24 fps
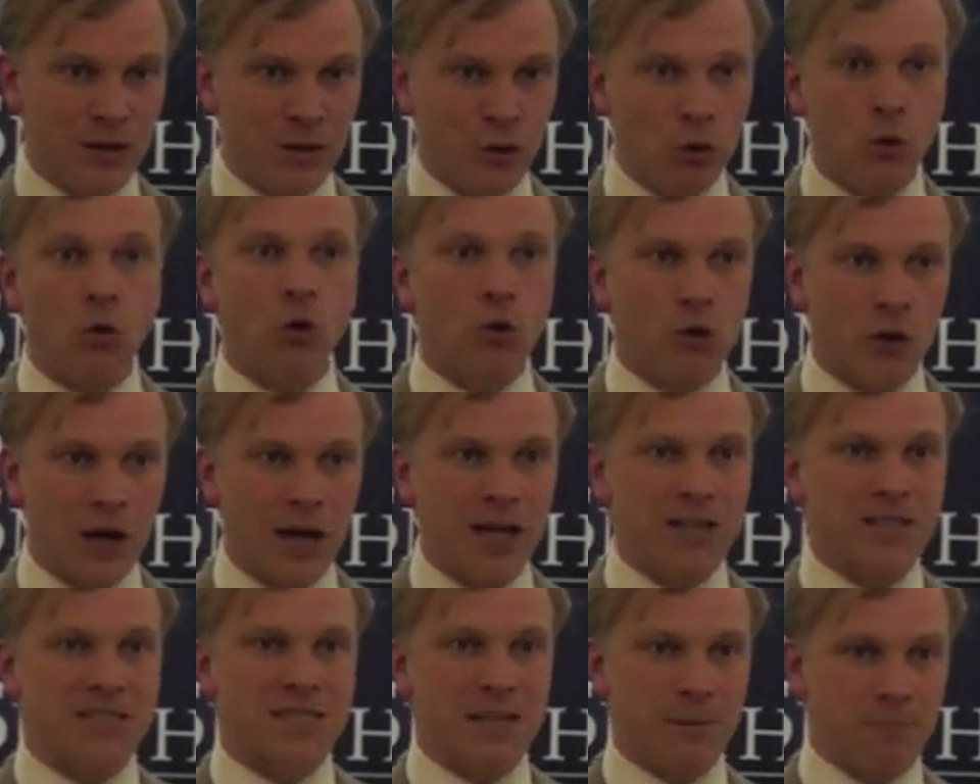or
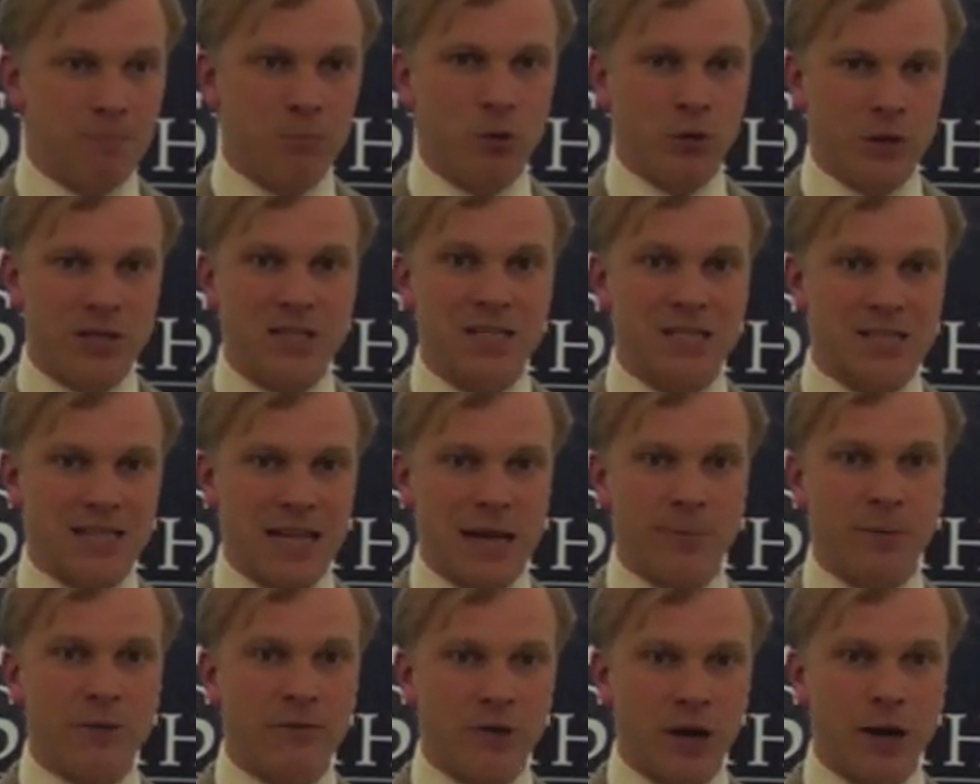at some point, as
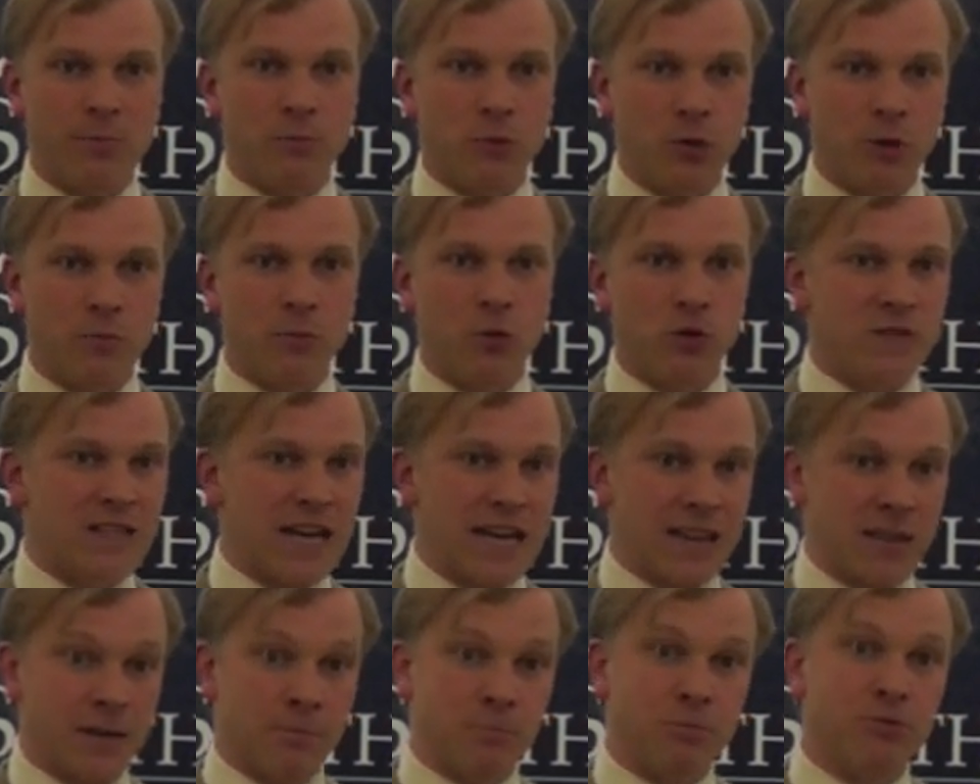they provide more and more
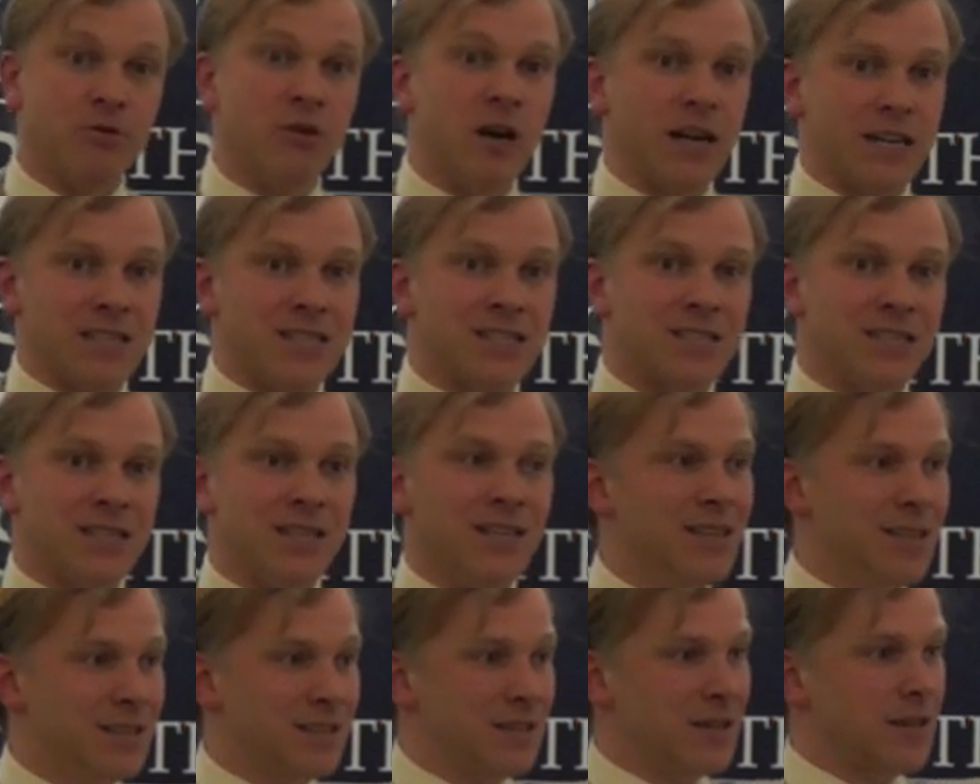debt, the price
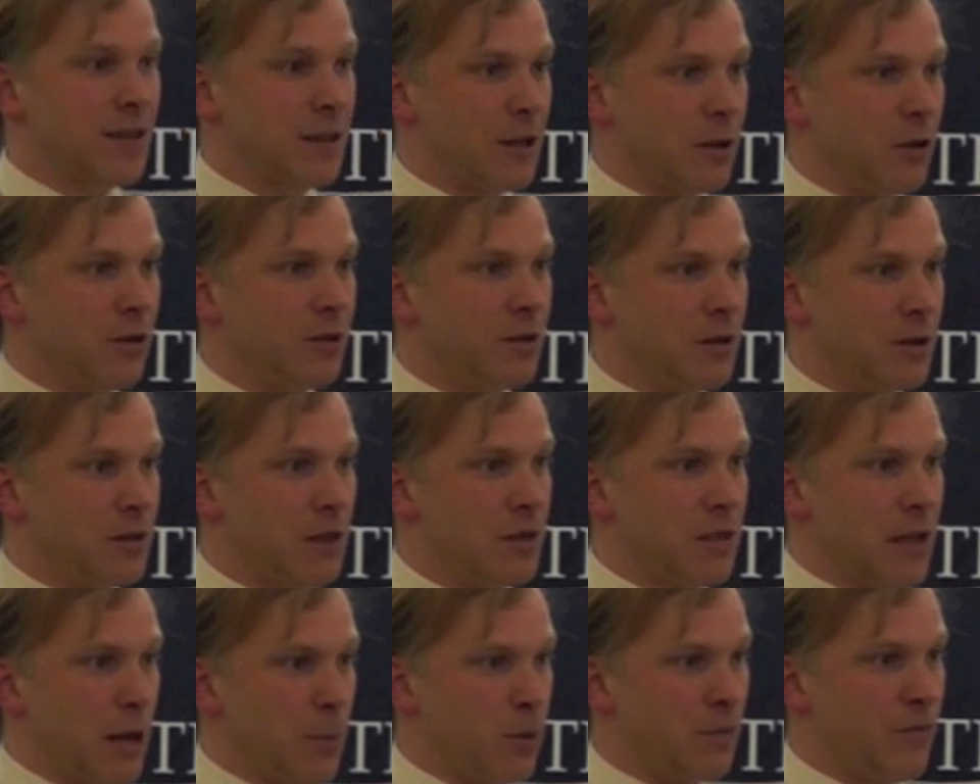that they'll
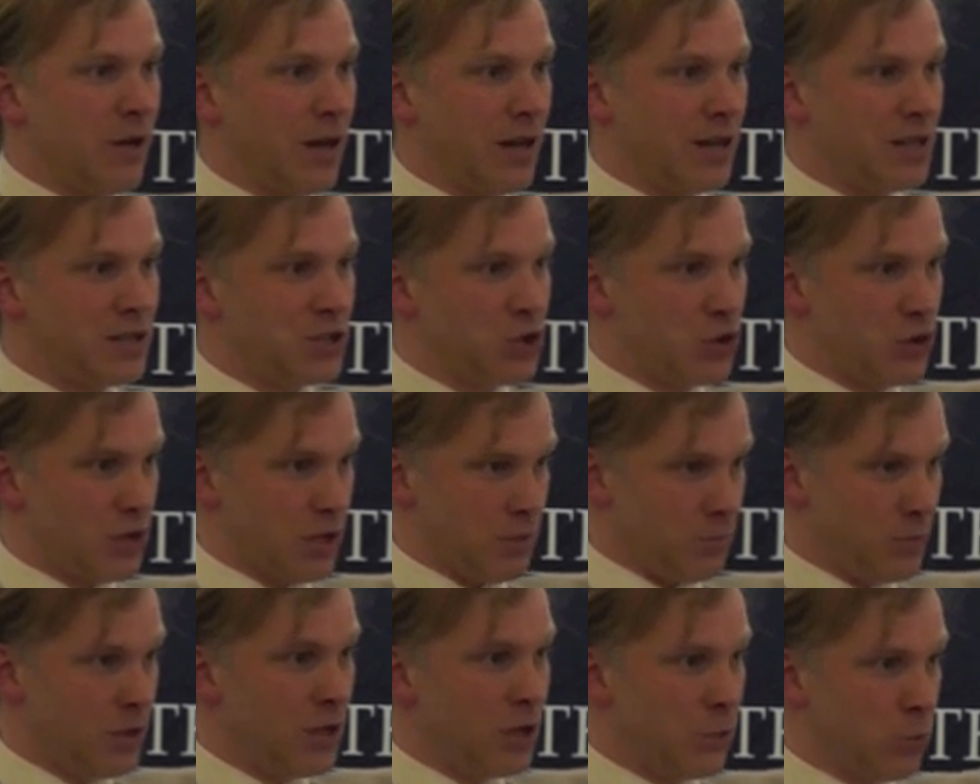provide it to
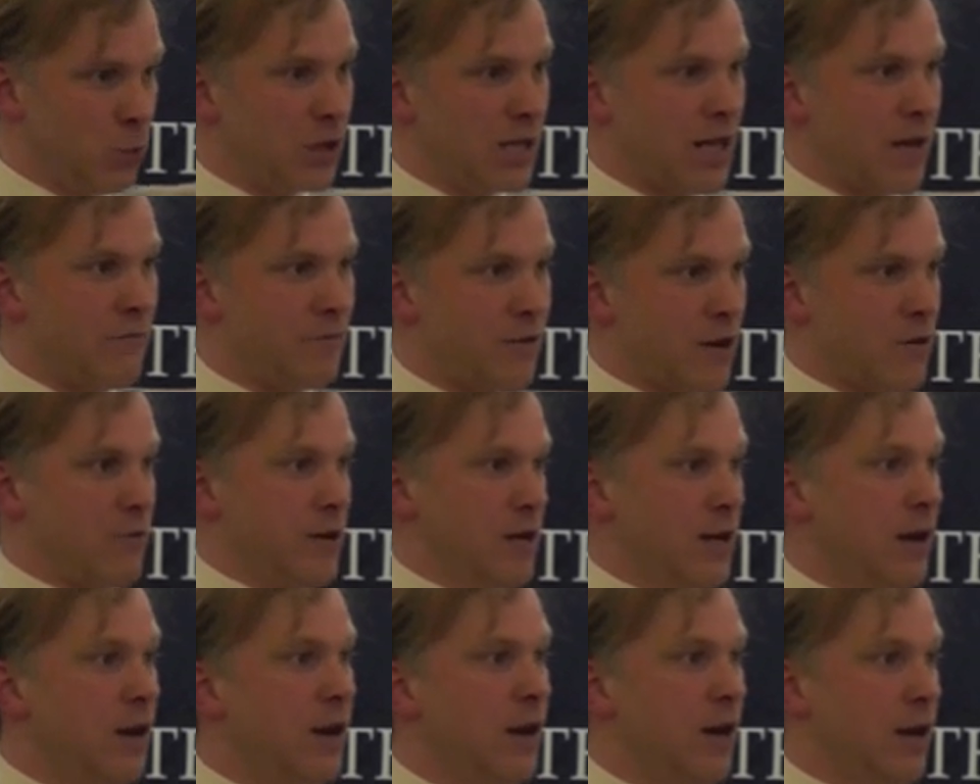them will get very
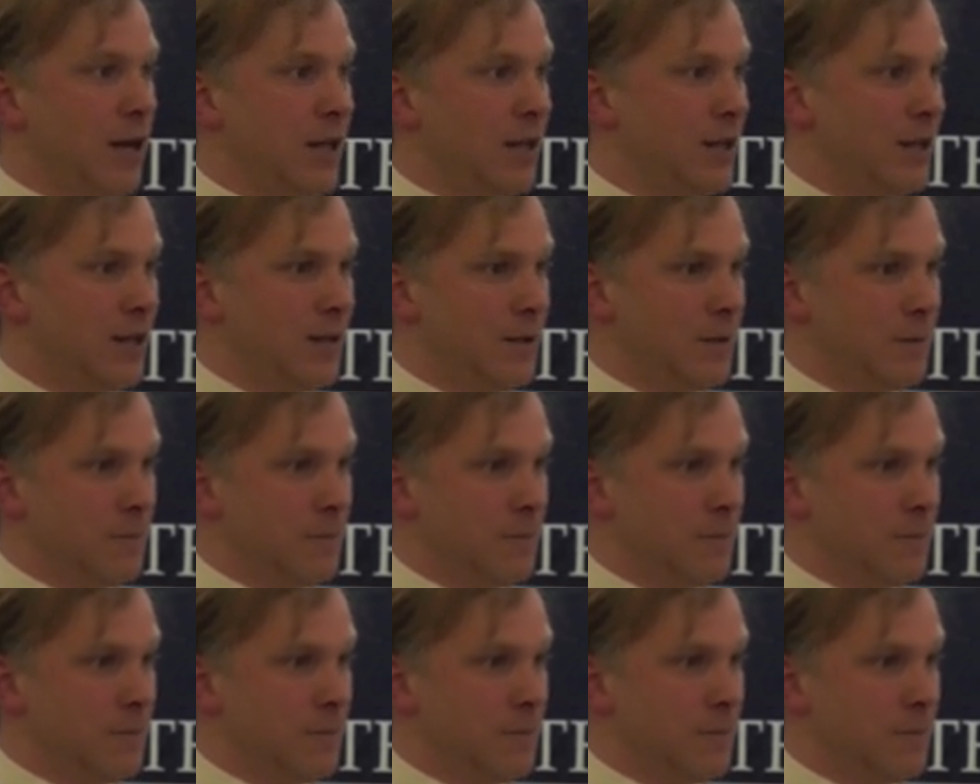high.